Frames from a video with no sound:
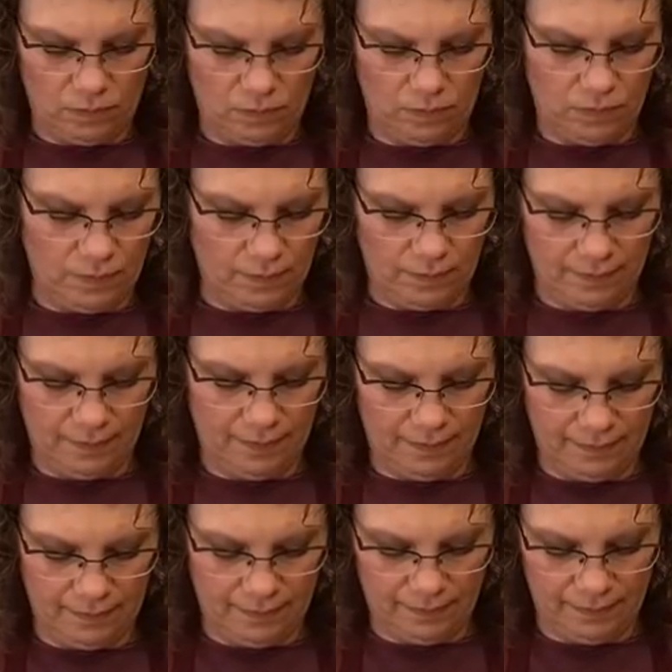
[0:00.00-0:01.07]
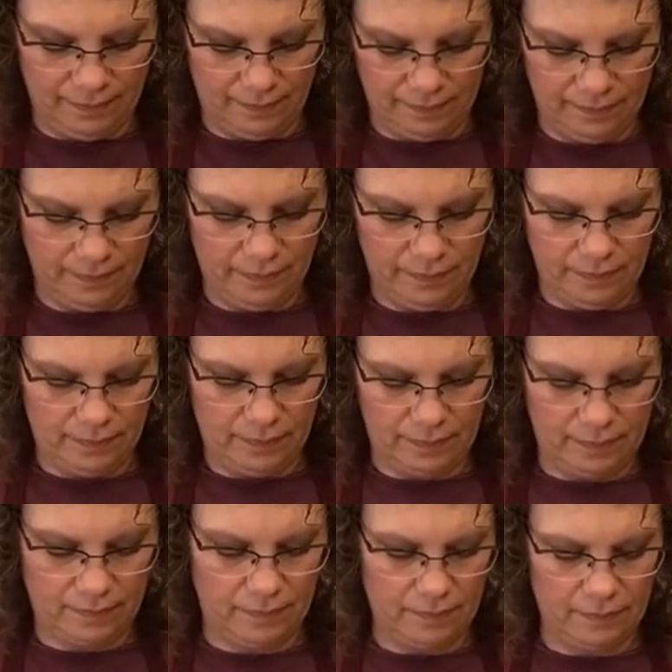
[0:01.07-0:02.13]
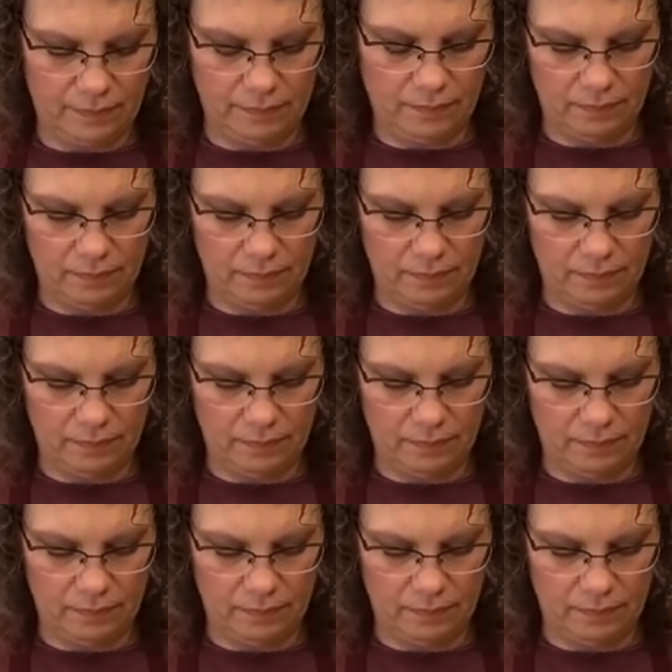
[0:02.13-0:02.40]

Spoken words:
No one is speaking in this clip.